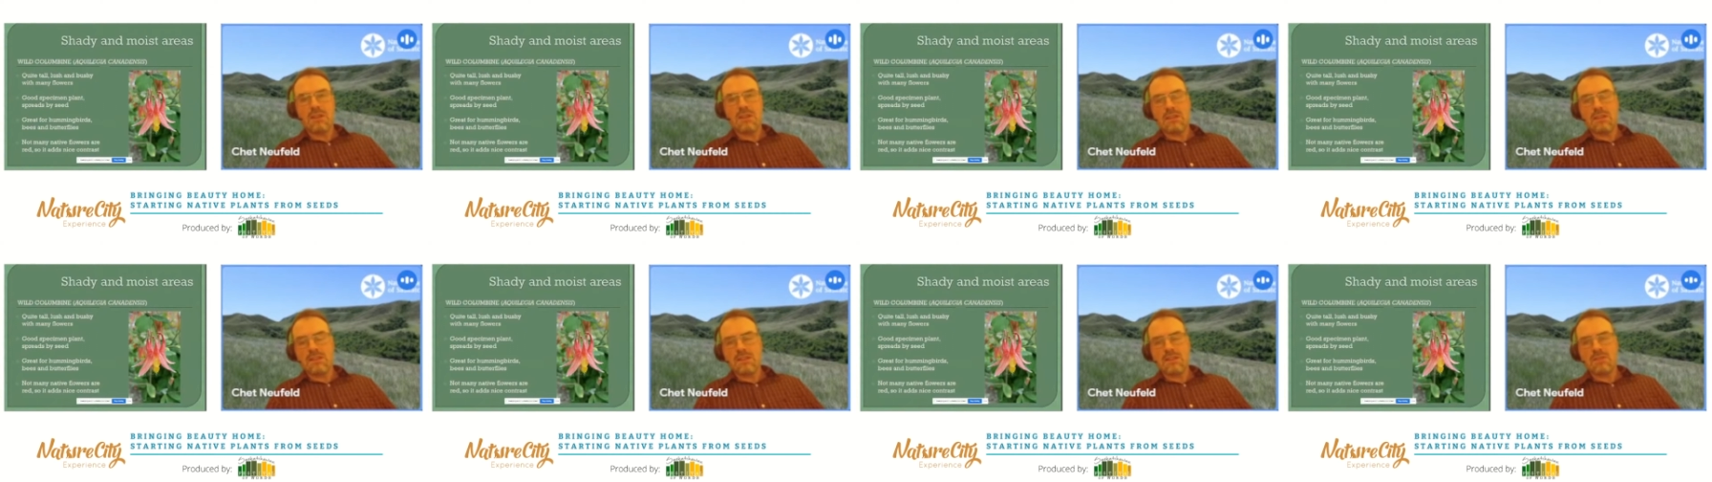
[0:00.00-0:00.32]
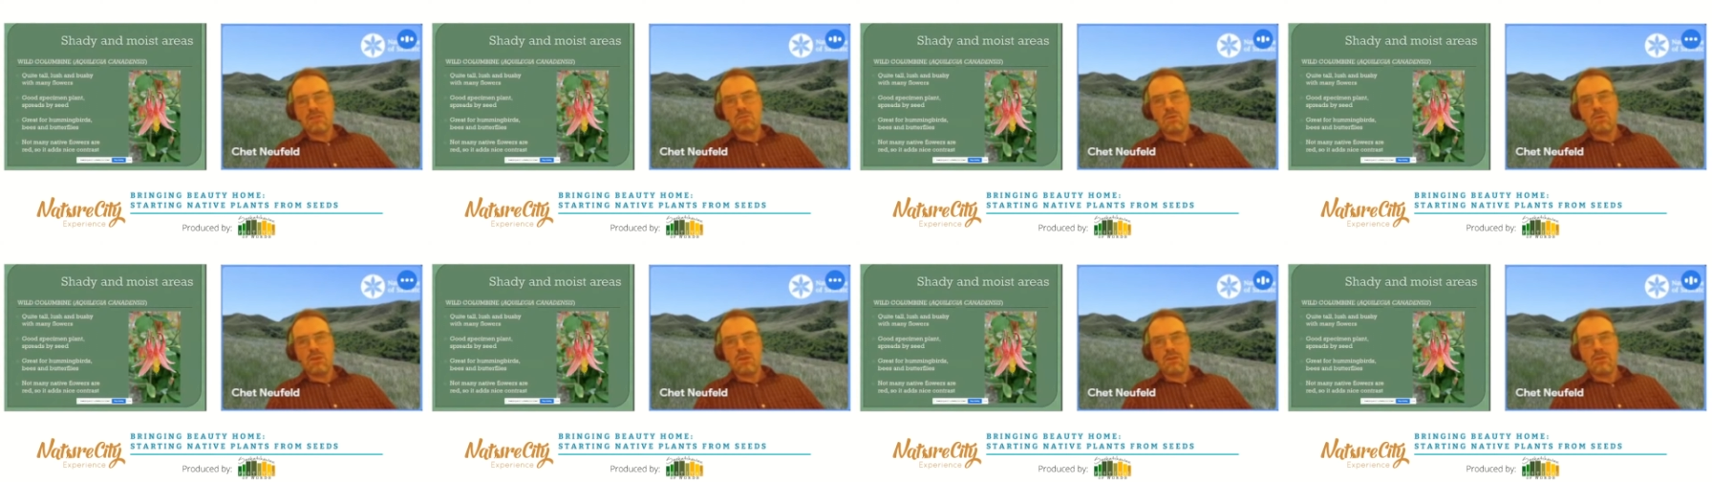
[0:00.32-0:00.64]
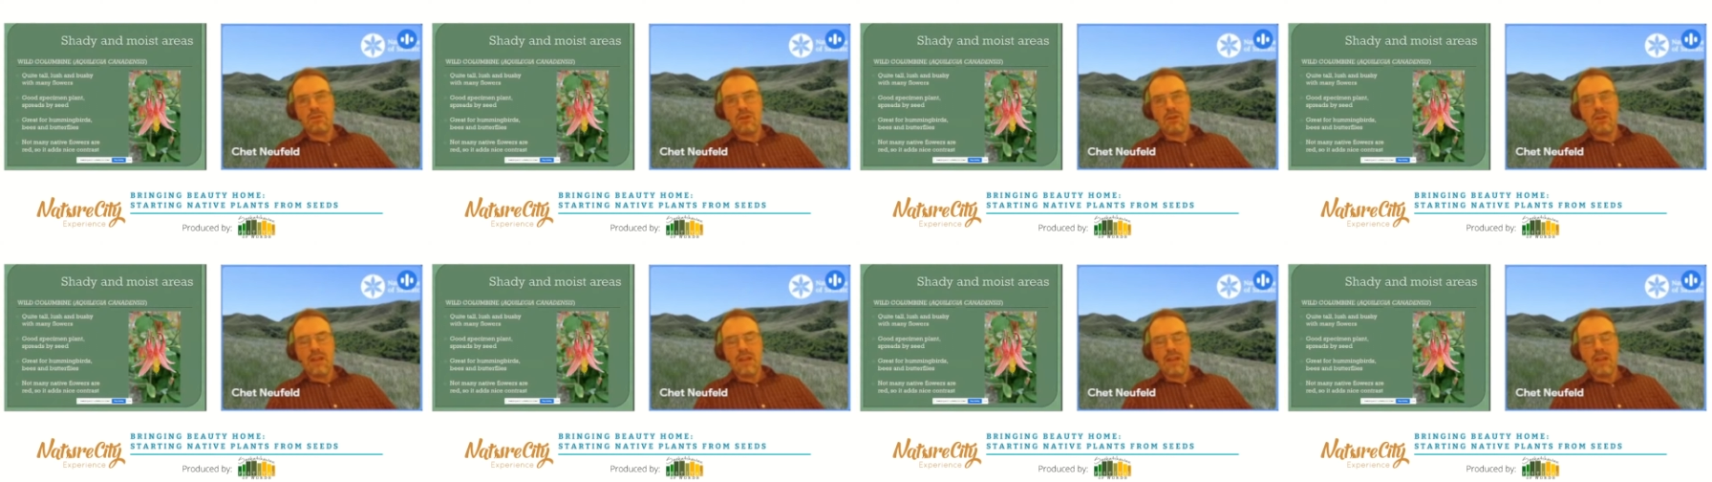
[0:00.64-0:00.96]
but this is one
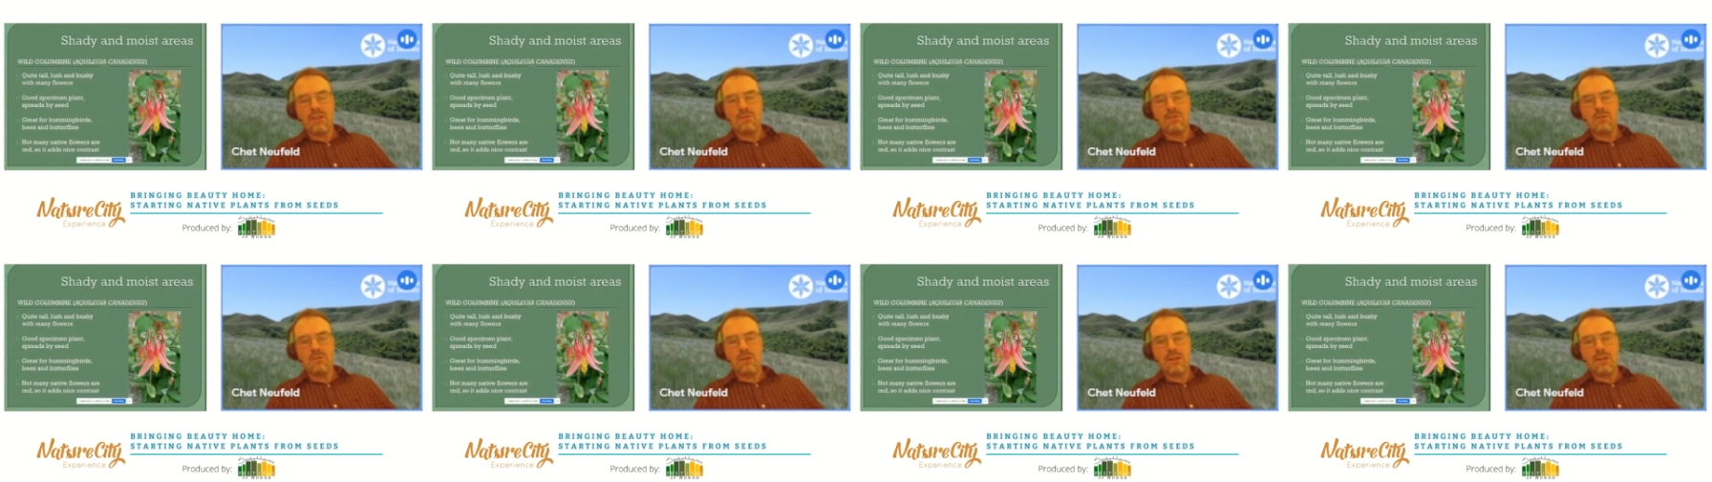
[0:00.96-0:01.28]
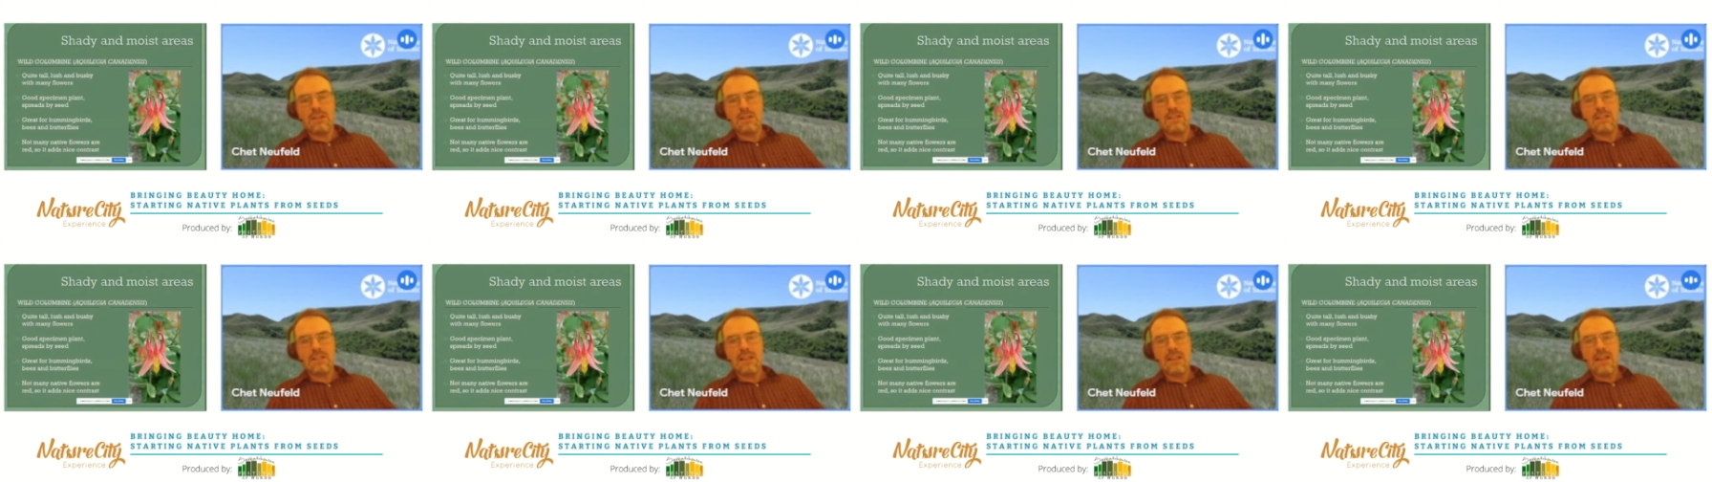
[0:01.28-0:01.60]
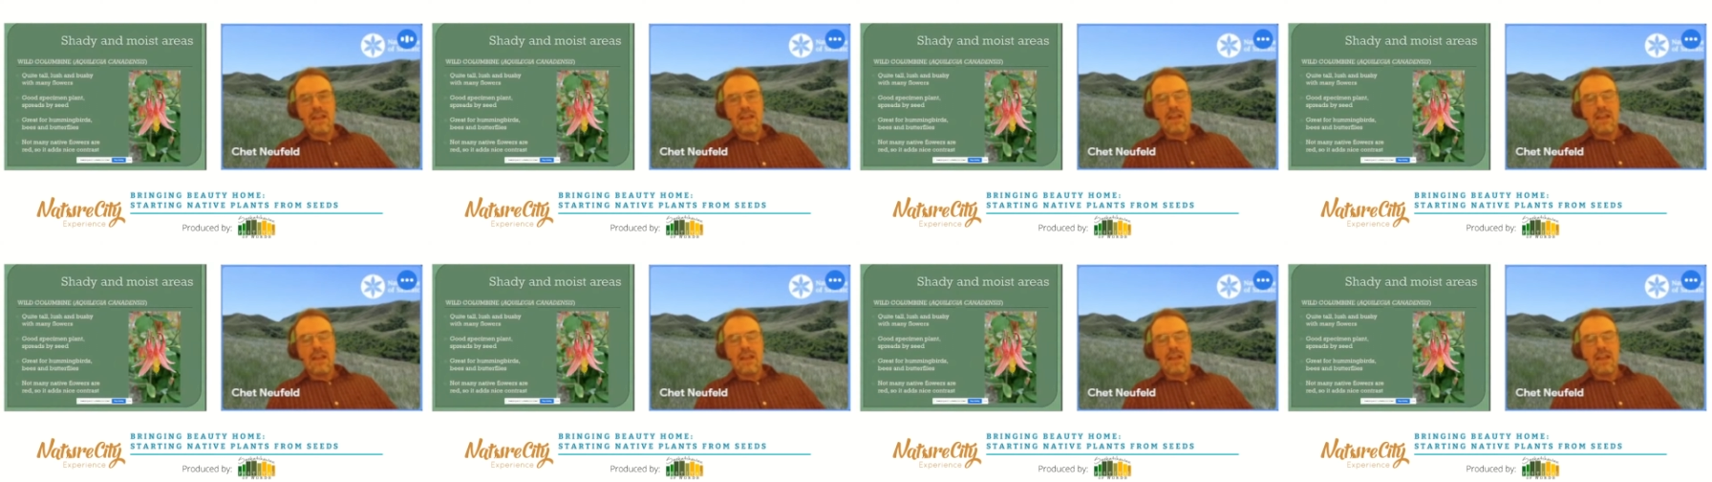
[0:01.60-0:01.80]
of our native ones.